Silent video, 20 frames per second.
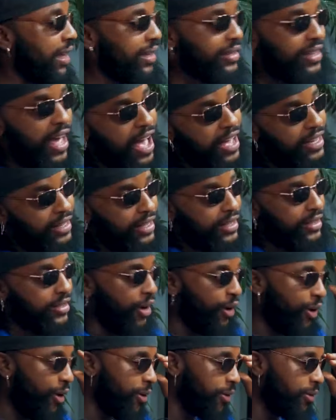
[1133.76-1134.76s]
Exactly. You know, you
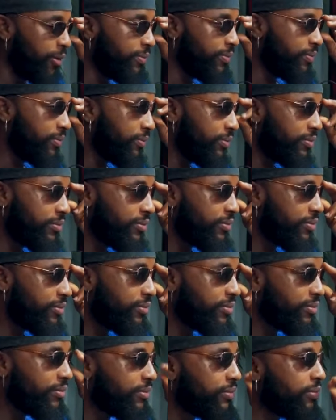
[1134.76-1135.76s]
so had the
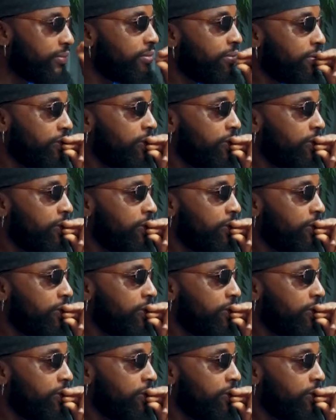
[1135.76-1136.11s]
Quavo